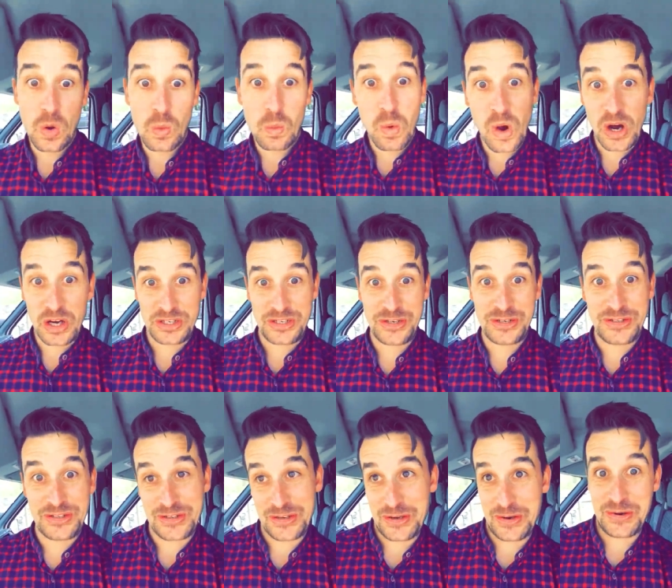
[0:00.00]
What I should
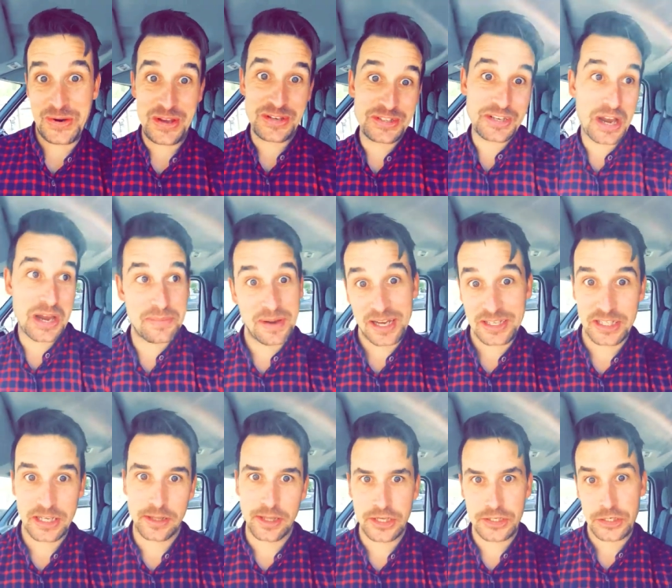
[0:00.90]
do is go back
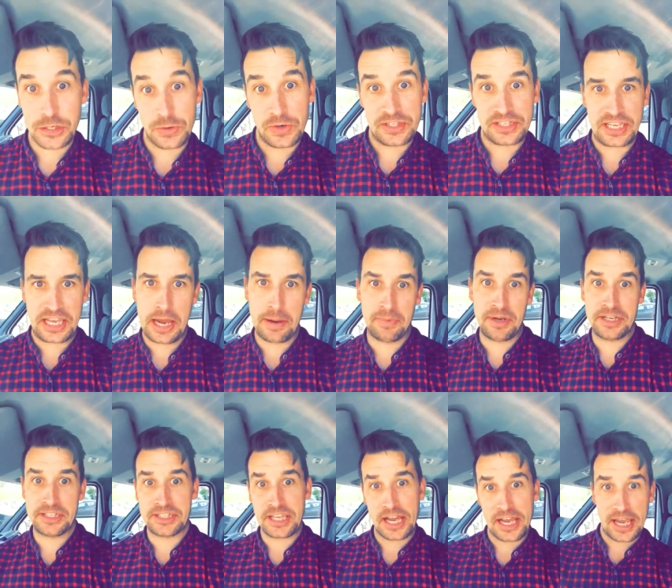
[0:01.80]
to the insurance company and
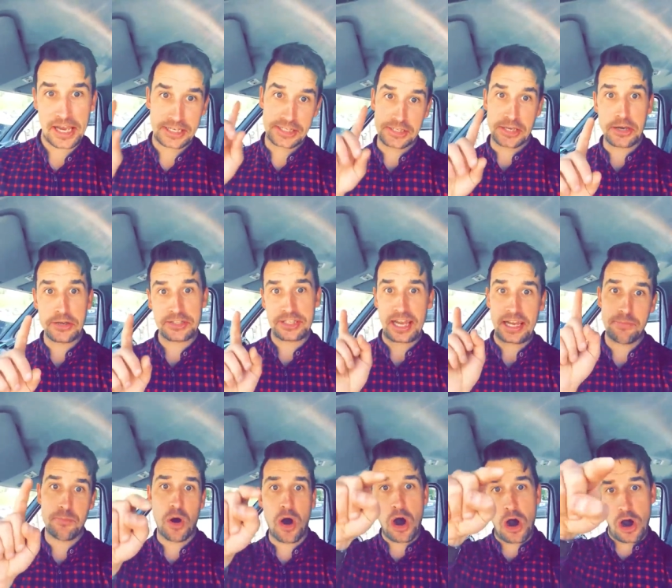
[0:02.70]
say,
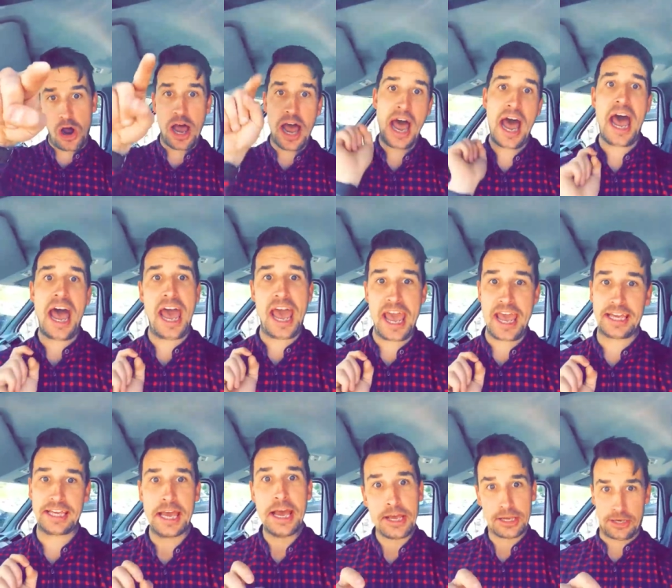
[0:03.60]
excusez-moi,
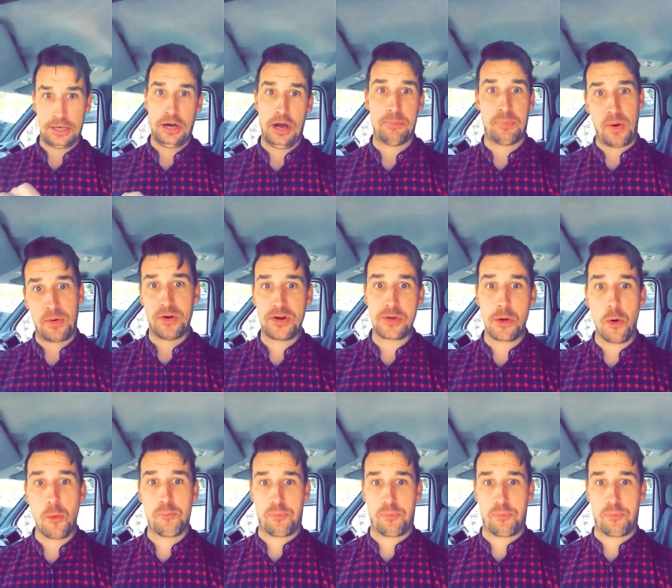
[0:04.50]
hag, can I borrow your